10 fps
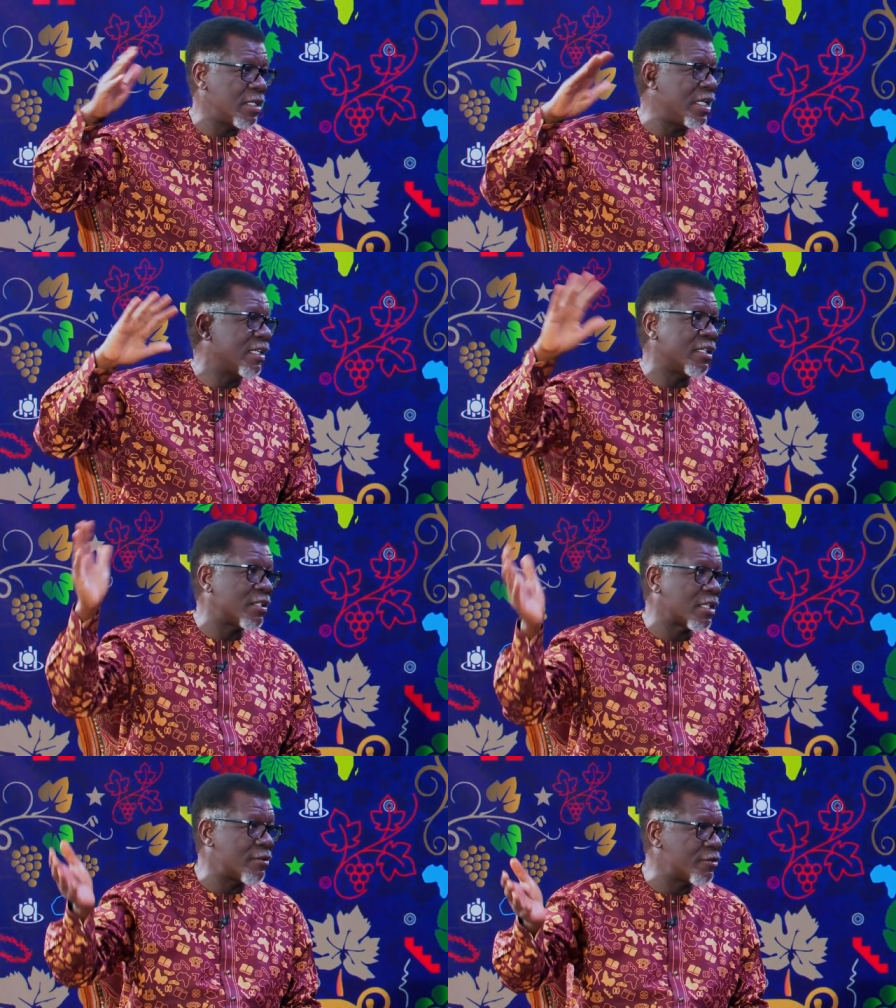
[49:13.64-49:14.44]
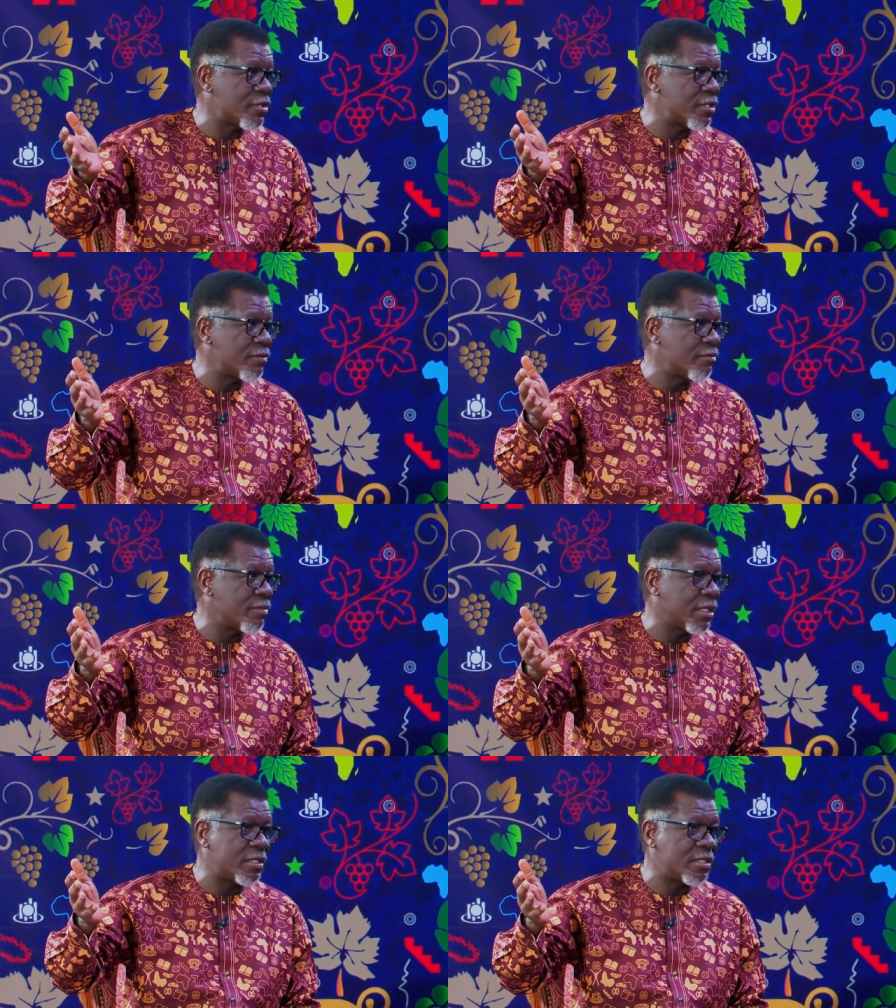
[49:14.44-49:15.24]
in another country,
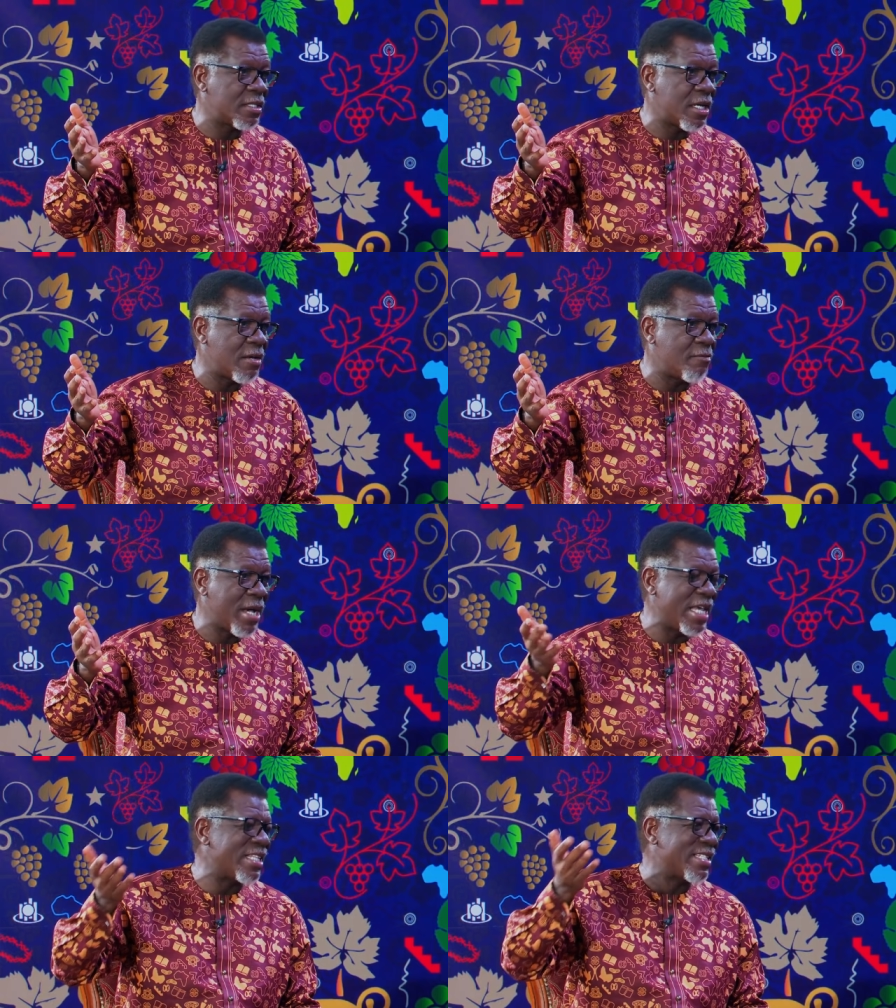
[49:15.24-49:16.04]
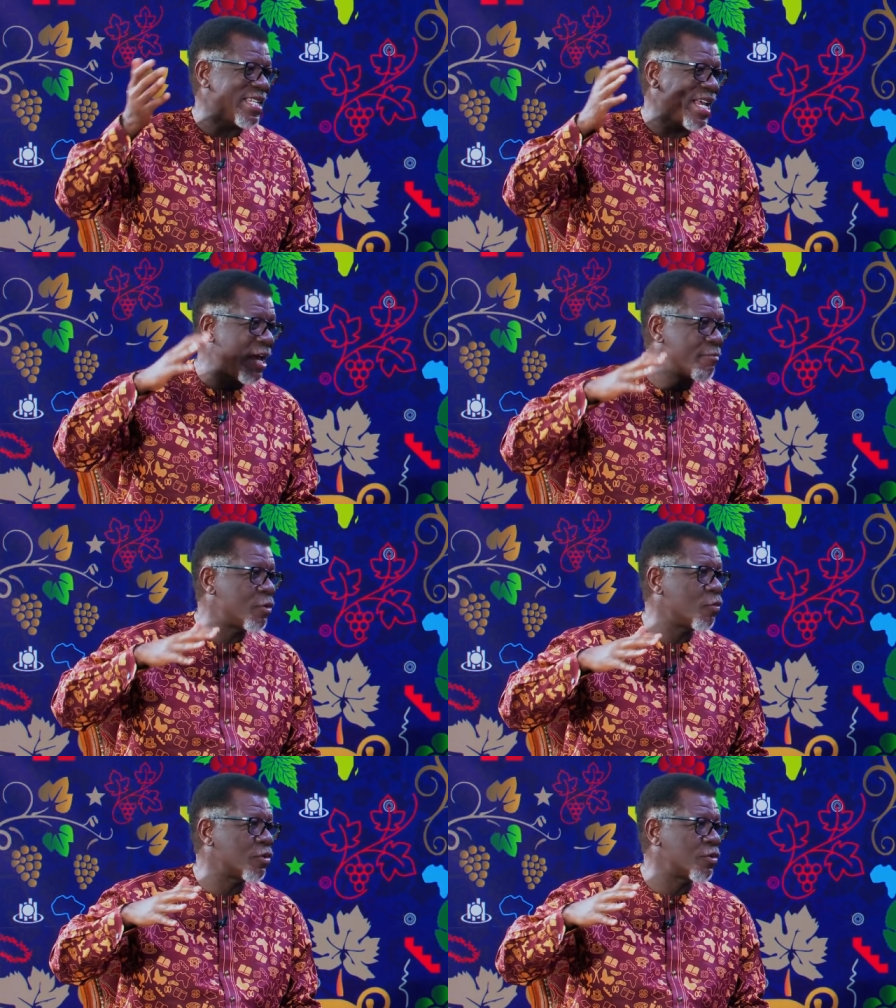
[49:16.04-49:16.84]
but by the time
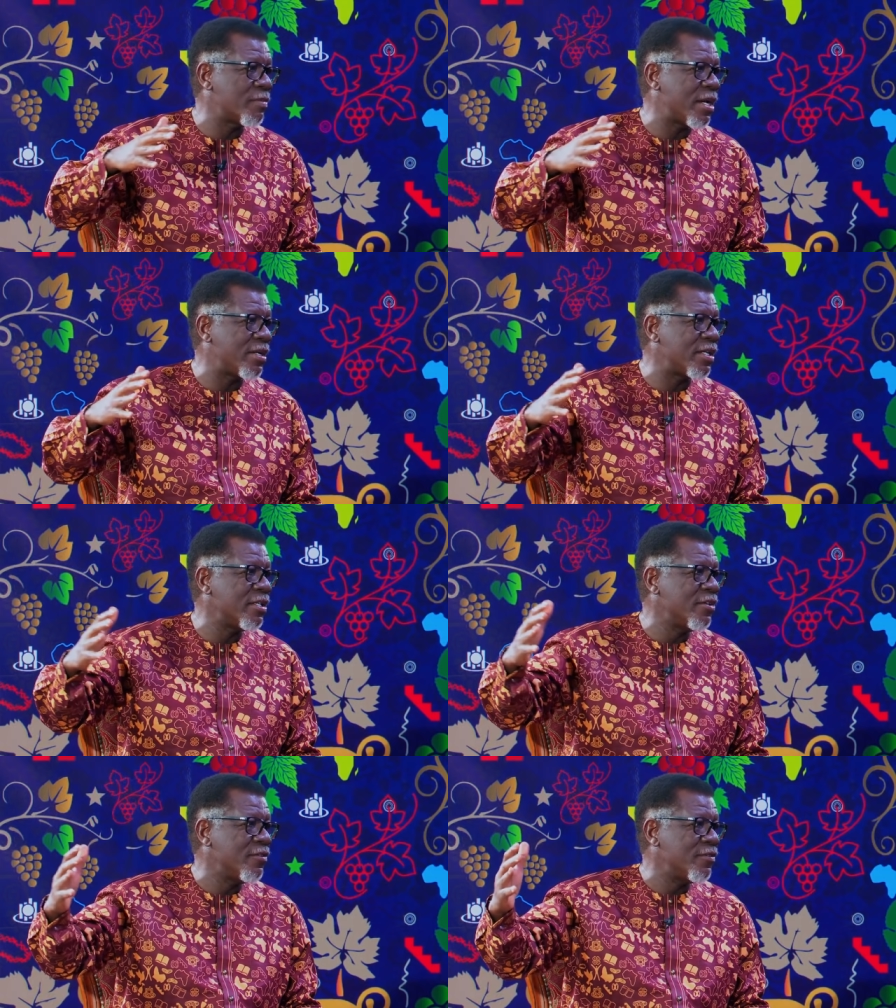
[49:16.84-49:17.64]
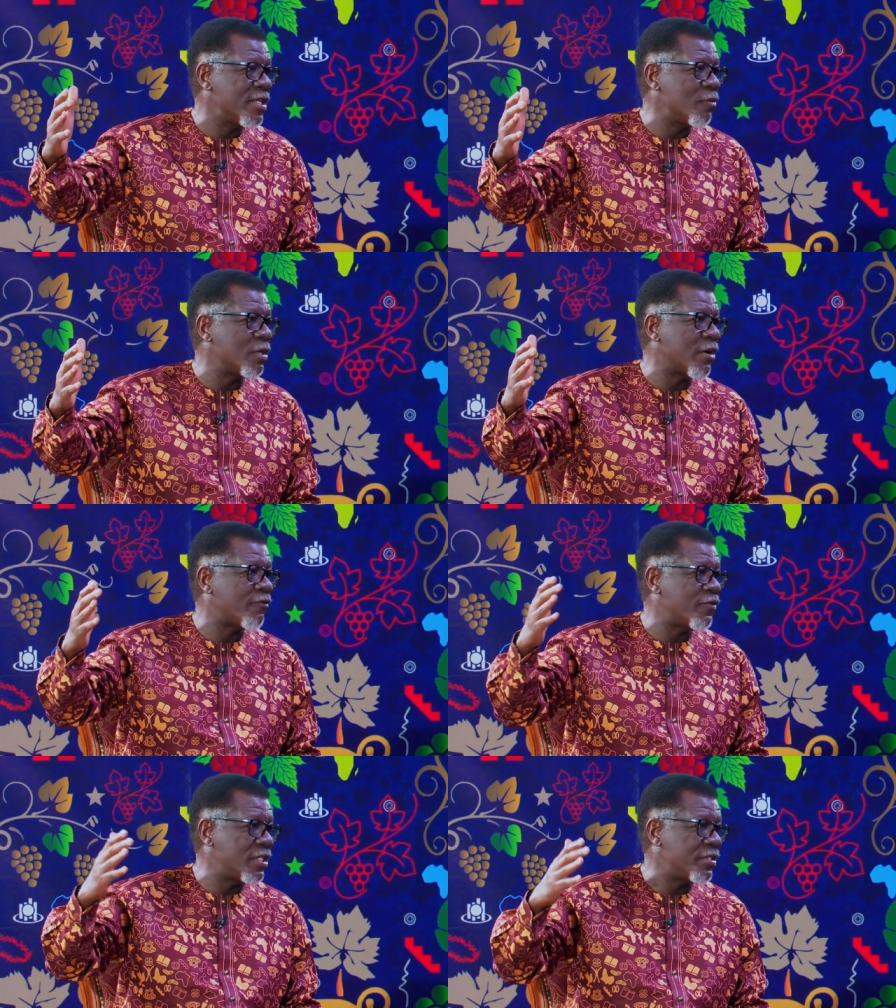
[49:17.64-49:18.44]
you want to marry, they would have
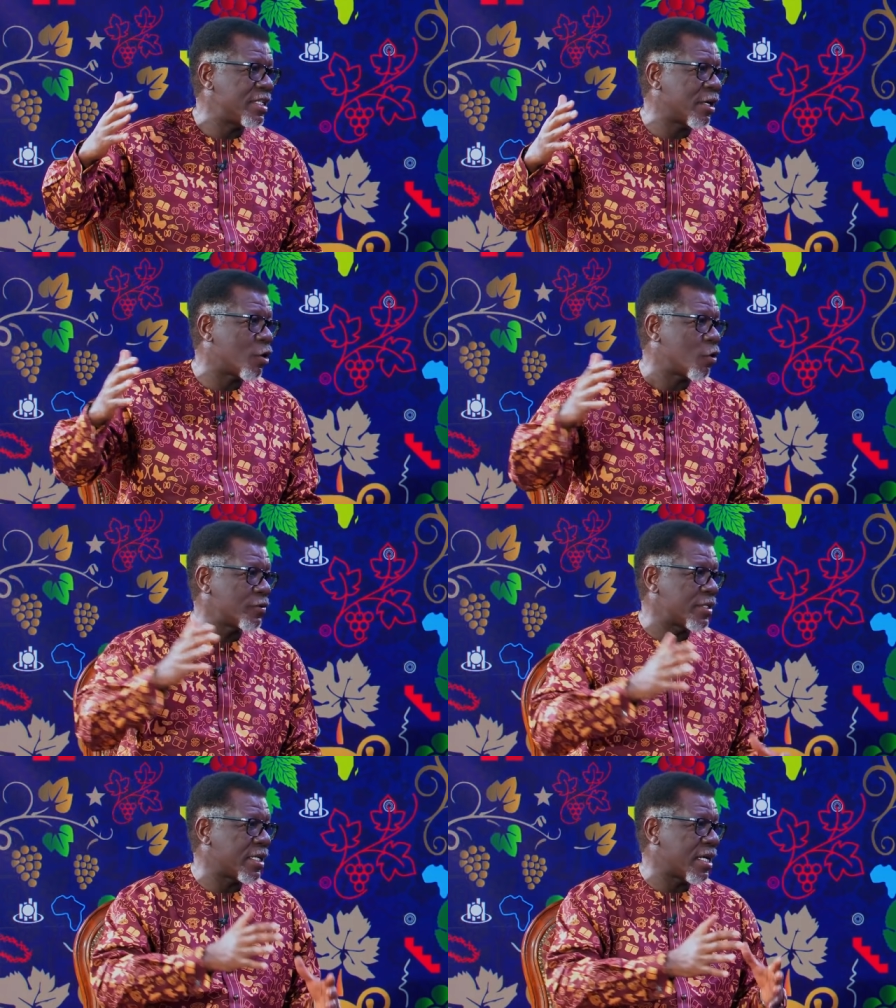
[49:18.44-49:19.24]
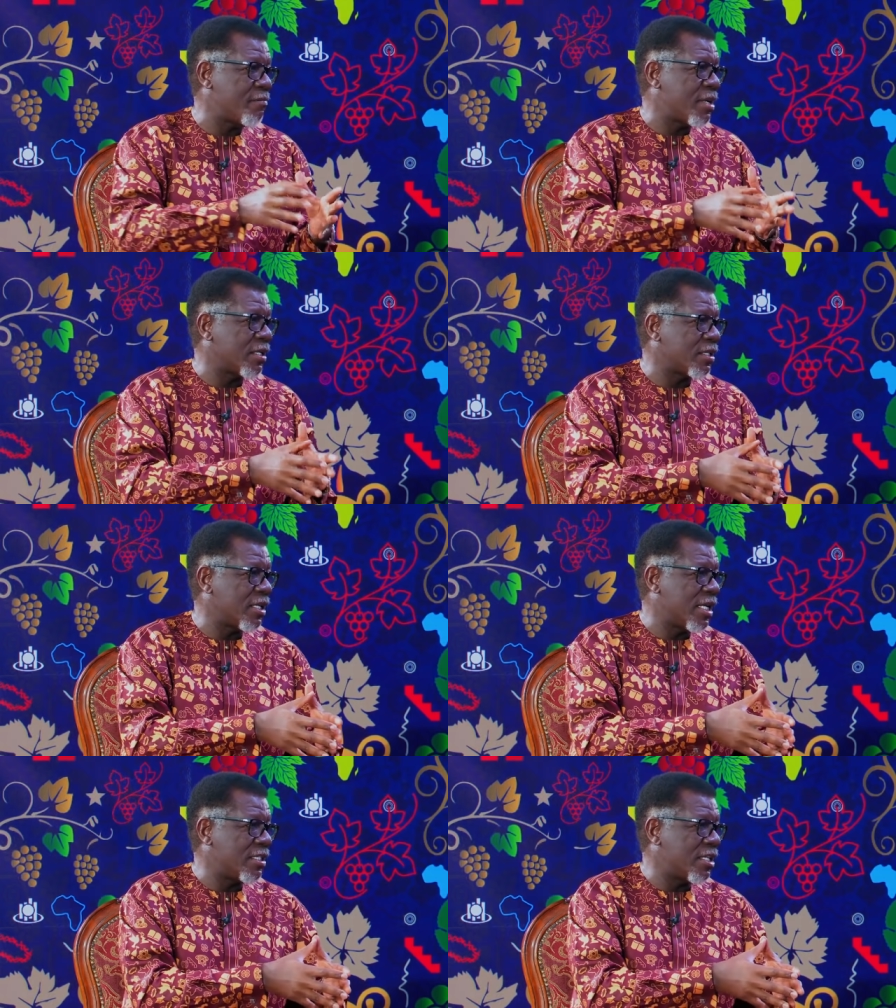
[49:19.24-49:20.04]
finished their course and come back
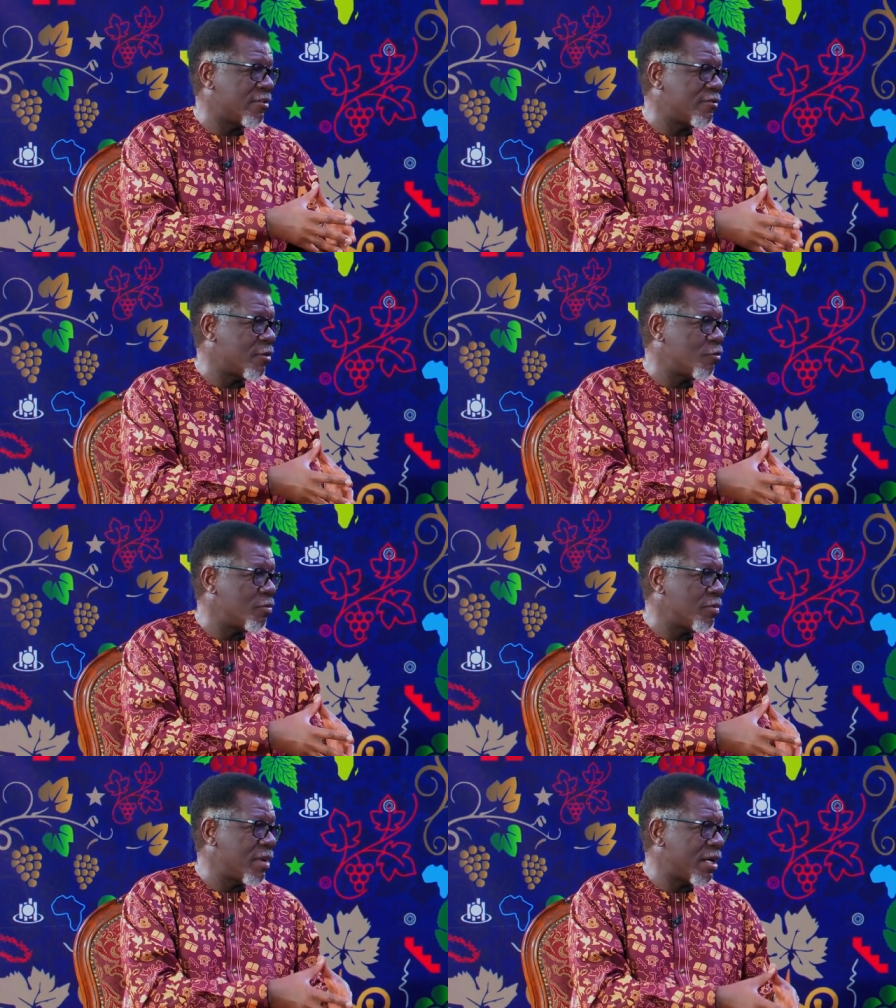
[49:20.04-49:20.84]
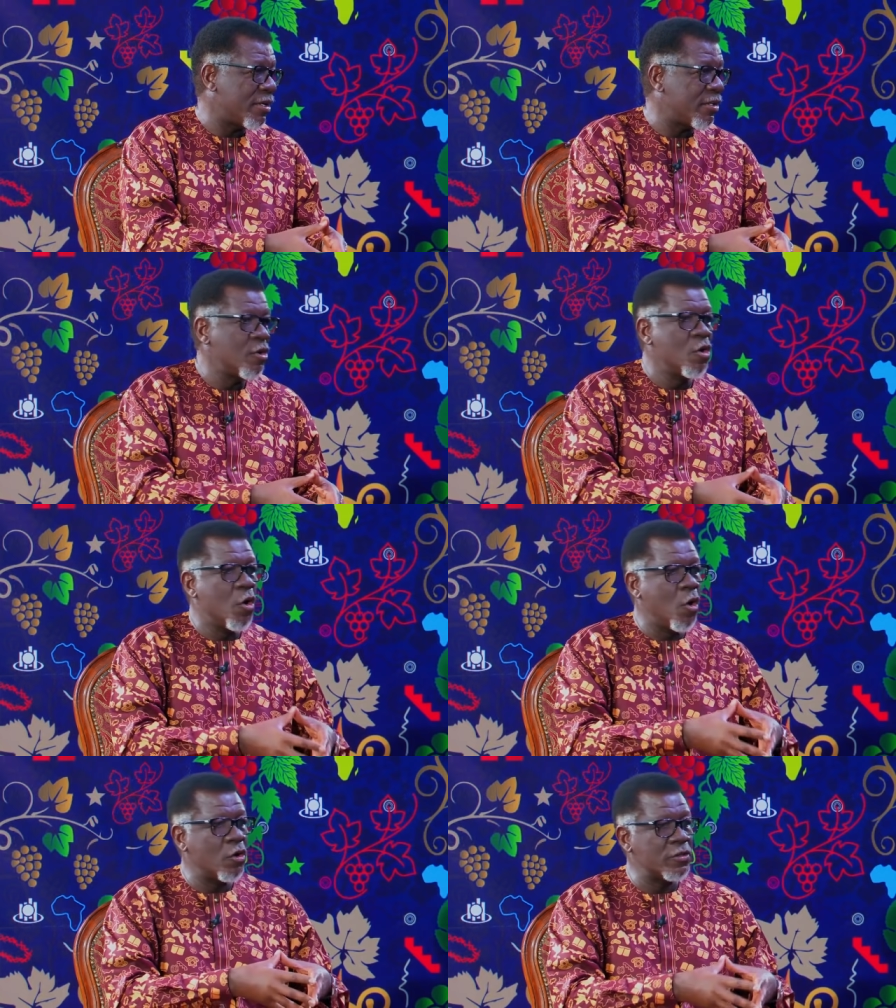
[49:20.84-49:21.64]
and they will be married.
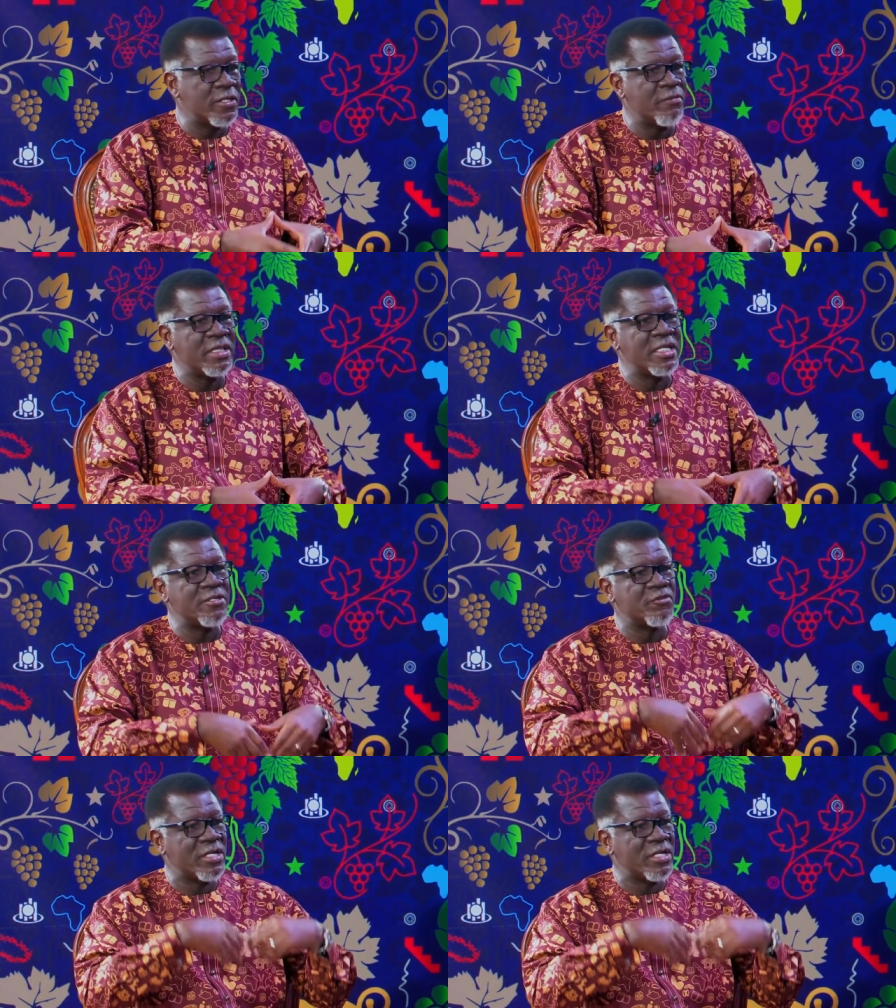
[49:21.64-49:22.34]
Or somebody is